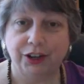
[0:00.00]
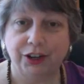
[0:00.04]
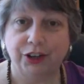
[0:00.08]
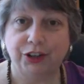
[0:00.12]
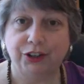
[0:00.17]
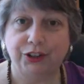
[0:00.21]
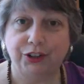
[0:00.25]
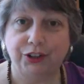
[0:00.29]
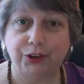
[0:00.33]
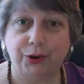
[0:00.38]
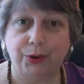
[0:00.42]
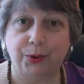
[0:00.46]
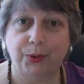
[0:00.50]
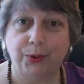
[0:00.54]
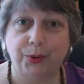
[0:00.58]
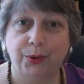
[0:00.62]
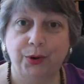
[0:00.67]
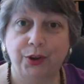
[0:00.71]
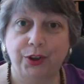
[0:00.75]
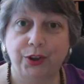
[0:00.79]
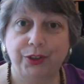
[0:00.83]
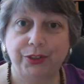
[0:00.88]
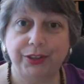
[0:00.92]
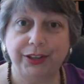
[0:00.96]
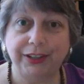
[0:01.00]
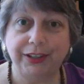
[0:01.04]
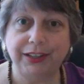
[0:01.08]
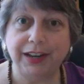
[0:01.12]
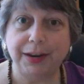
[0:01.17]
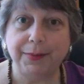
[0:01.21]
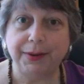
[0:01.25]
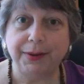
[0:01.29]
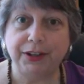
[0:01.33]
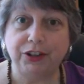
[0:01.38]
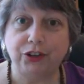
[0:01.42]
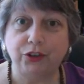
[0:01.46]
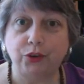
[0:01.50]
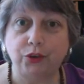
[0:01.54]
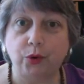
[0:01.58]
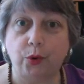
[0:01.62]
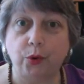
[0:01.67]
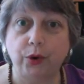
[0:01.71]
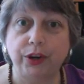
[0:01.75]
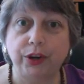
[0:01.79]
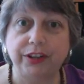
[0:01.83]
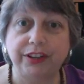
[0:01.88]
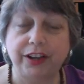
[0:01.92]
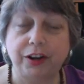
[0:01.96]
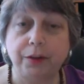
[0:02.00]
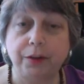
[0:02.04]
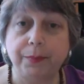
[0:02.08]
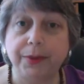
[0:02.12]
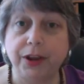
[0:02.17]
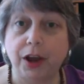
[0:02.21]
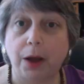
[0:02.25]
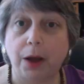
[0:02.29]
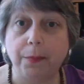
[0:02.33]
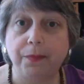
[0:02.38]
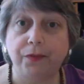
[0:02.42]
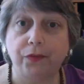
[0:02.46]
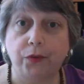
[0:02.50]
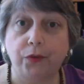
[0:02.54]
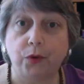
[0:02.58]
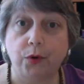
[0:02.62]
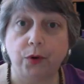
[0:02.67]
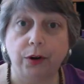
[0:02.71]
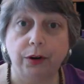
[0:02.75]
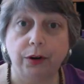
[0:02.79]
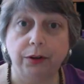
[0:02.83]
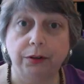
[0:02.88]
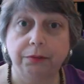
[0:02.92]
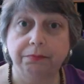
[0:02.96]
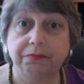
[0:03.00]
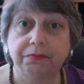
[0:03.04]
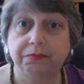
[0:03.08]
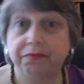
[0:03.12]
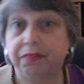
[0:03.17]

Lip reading: So there's going to be stories that'll be up for